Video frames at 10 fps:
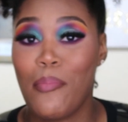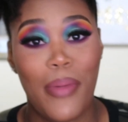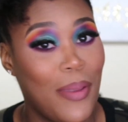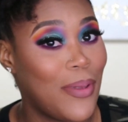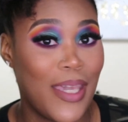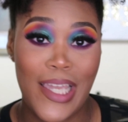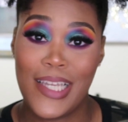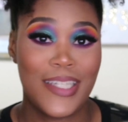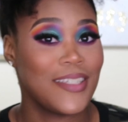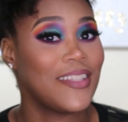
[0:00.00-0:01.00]

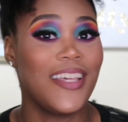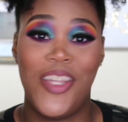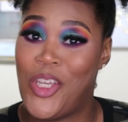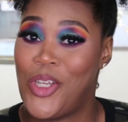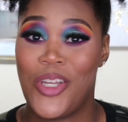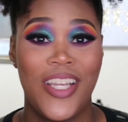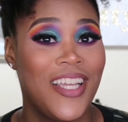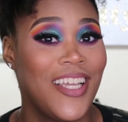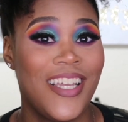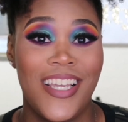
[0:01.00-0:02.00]
Baby,
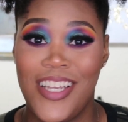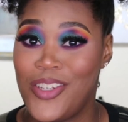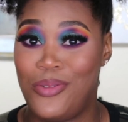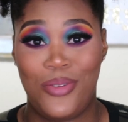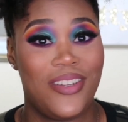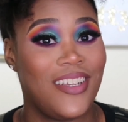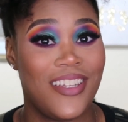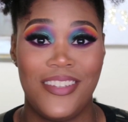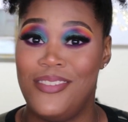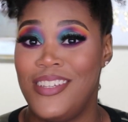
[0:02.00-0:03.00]

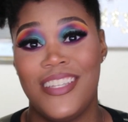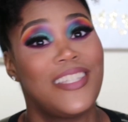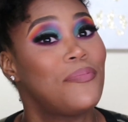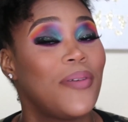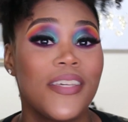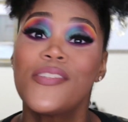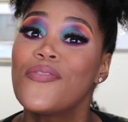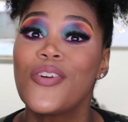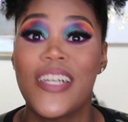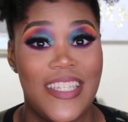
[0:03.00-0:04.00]
it speaks
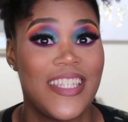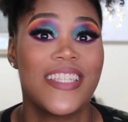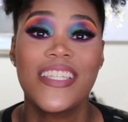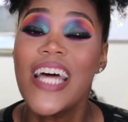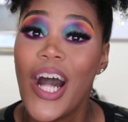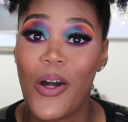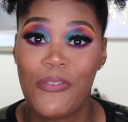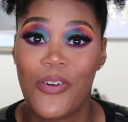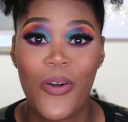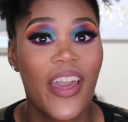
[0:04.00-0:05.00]
for itself,
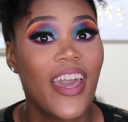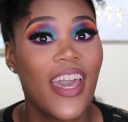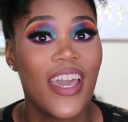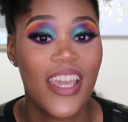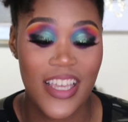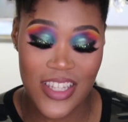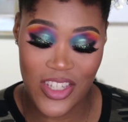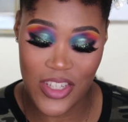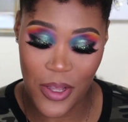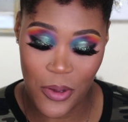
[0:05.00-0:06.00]
okay? It's
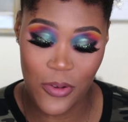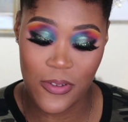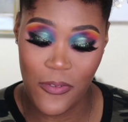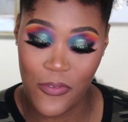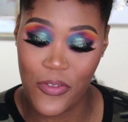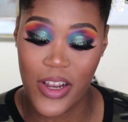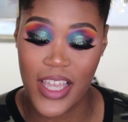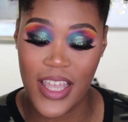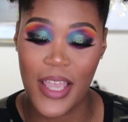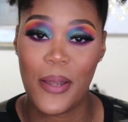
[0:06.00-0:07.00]
so
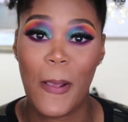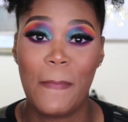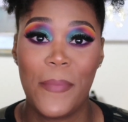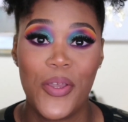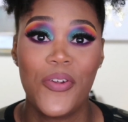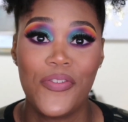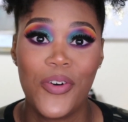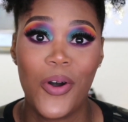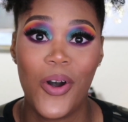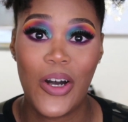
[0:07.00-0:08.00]
freaking
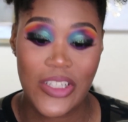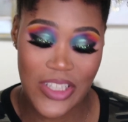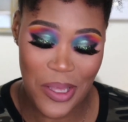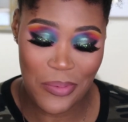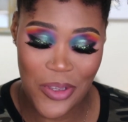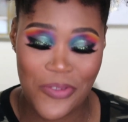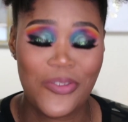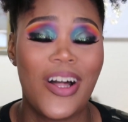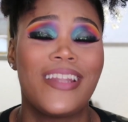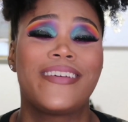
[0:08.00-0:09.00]
beautiful. It's so
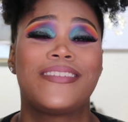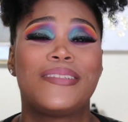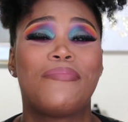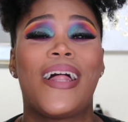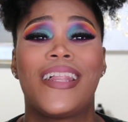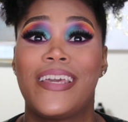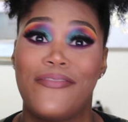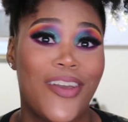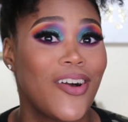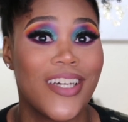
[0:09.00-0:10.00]
beautiful. I love this palette,
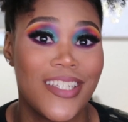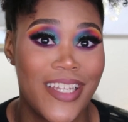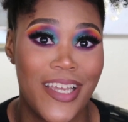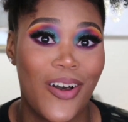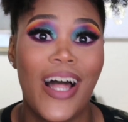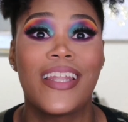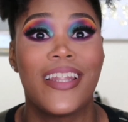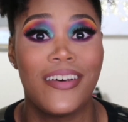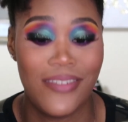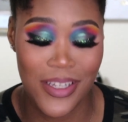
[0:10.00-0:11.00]
if y'all couldn't tell. I
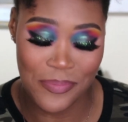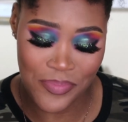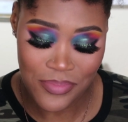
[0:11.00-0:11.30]
love it.